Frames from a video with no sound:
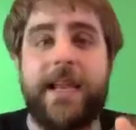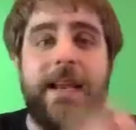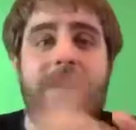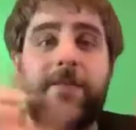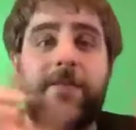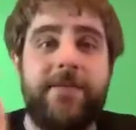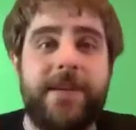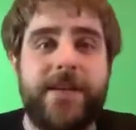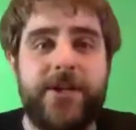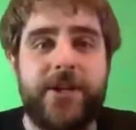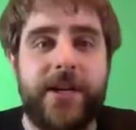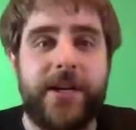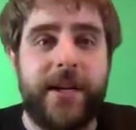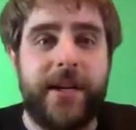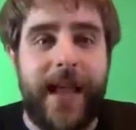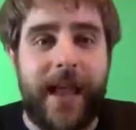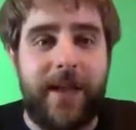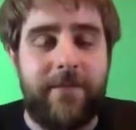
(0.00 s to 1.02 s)

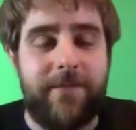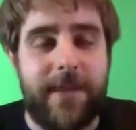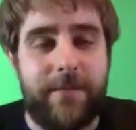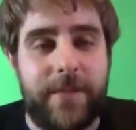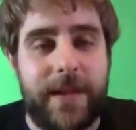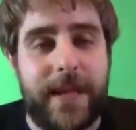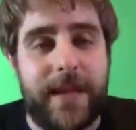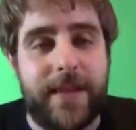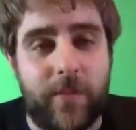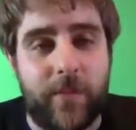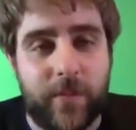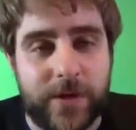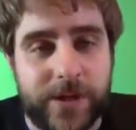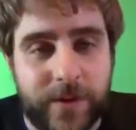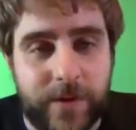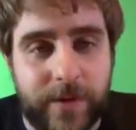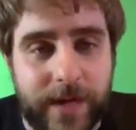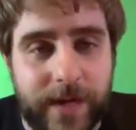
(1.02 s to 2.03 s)
Envision MVP that we're
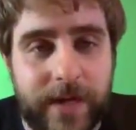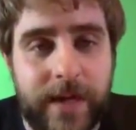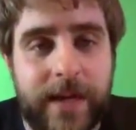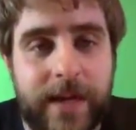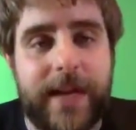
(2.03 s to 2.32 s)
doing.